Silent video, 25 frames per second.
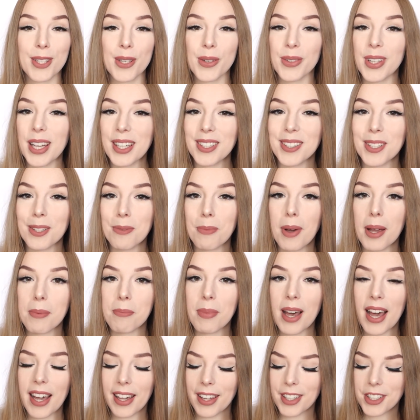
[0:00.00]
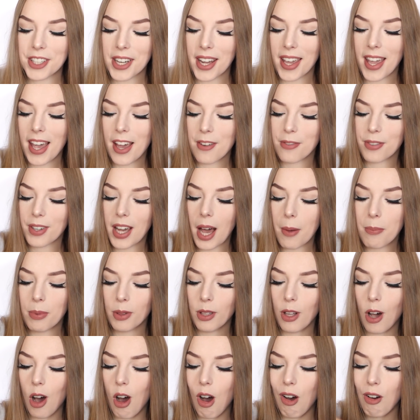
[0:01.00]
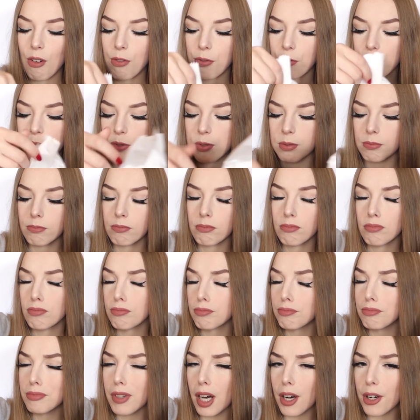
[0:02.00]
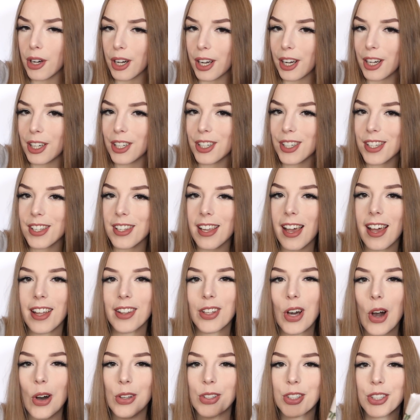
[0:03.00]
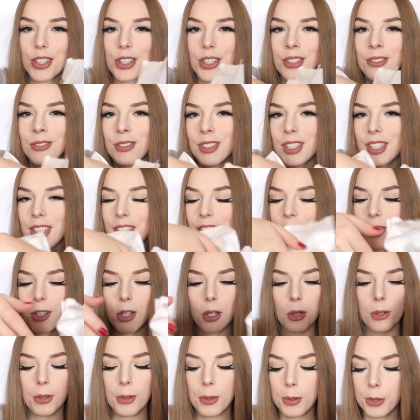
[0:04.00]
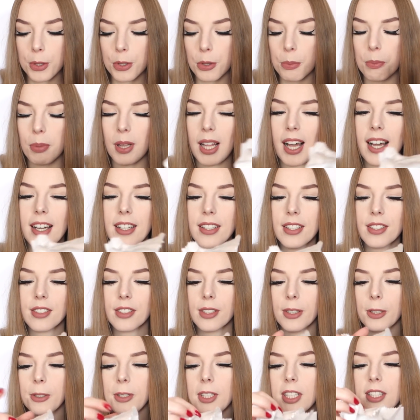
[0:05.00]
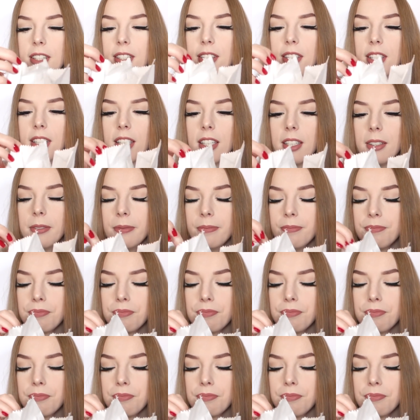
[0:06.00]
so next in my package I have a couple of markers and other cool supplies, so let's see.